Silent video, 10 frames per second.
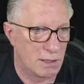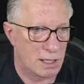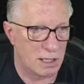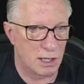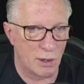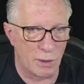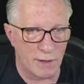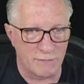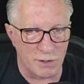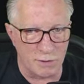you know,
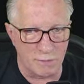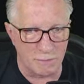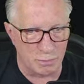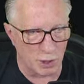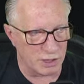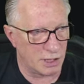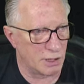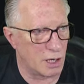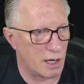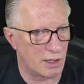if you've put your
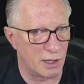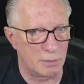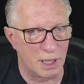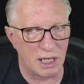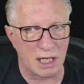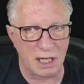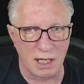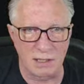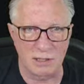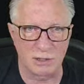hard-earned money
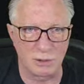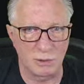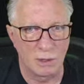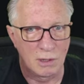into,